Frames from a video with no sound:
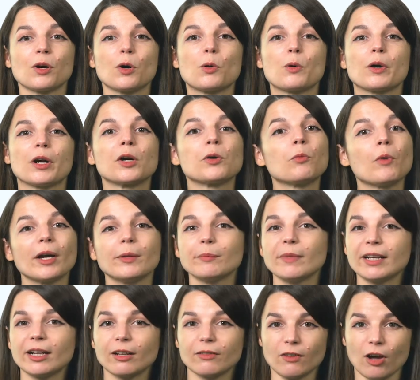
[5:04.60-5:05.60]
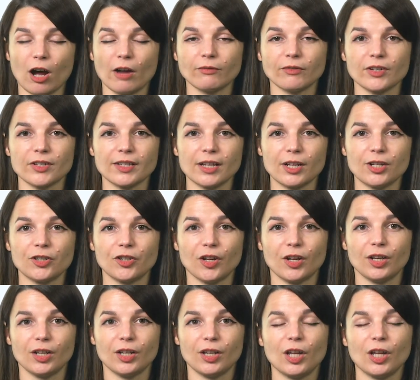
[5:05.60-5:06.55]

or 1 minute of conversation.